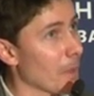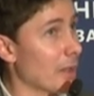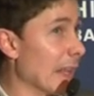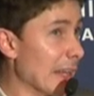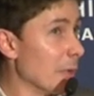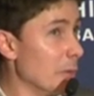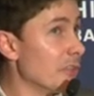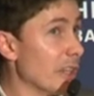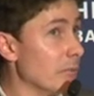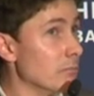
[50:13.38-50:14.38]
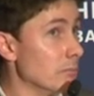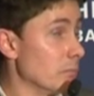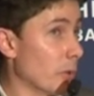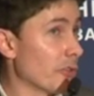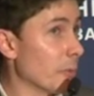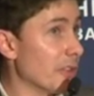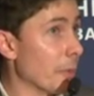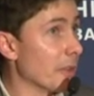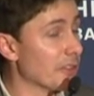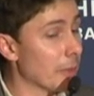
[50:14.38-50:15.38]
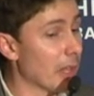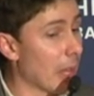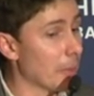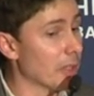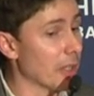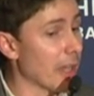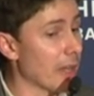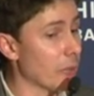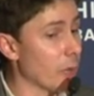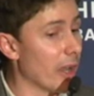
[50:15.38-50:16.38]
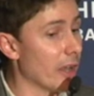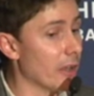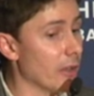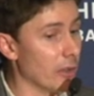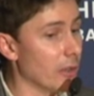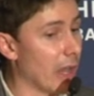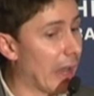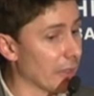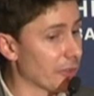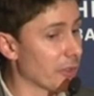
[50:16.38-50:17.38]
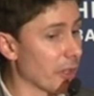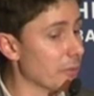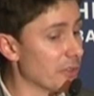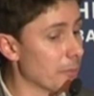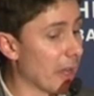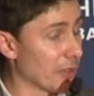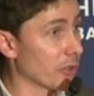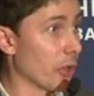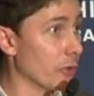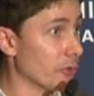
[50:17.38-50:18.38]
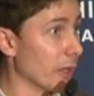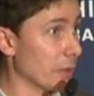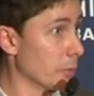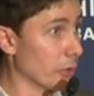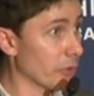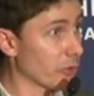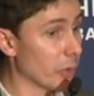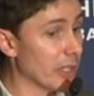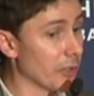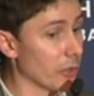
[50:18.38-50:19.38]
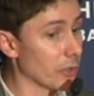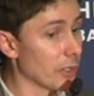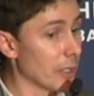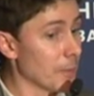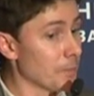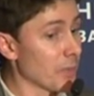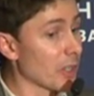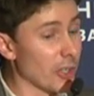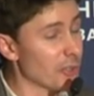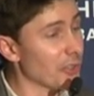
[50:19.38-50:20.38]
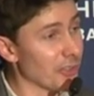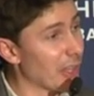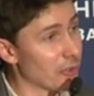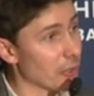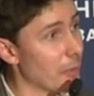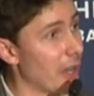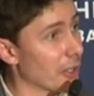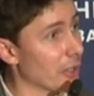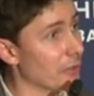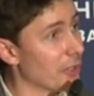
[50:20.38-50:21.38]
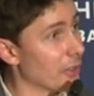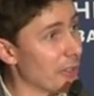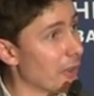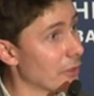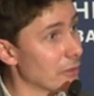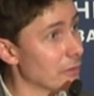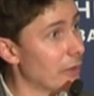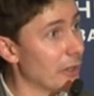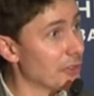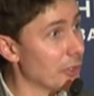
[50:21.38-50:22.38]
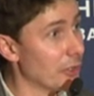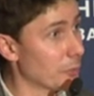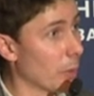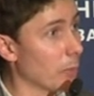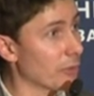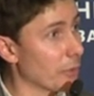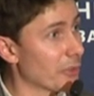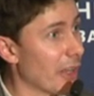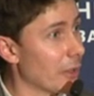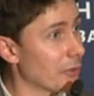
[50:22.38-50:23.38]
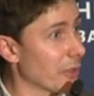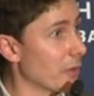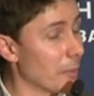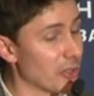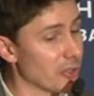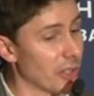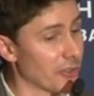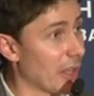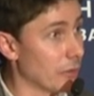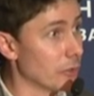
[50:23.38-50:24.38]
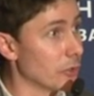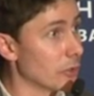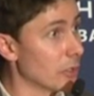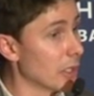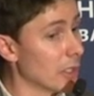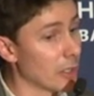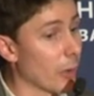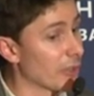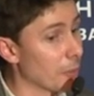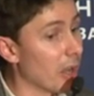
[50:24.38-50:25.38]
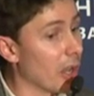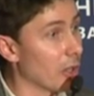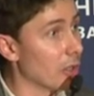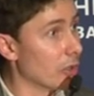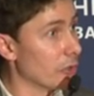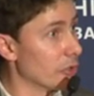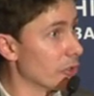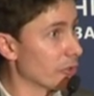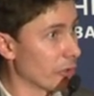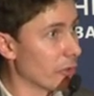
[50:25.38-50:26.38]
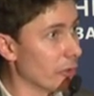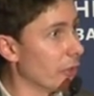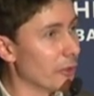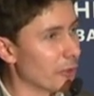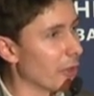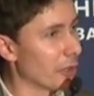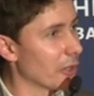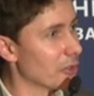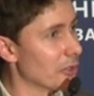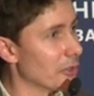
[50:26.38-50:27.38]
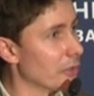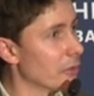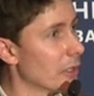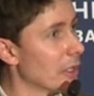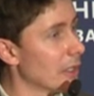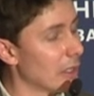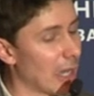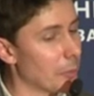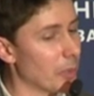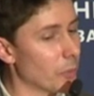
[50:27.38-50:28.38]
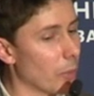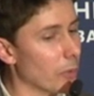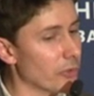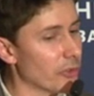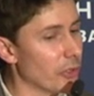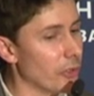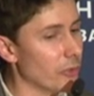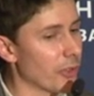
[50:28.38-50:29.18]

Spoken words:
And lately we've seen possibly something similar happening again, where as the government in Mexico has really put the squeeze on, countries in Central America have started having very serious problems themselves. I mentioned El Salvador, Guatemala, Honduras. Those are other countries that have had big problems too.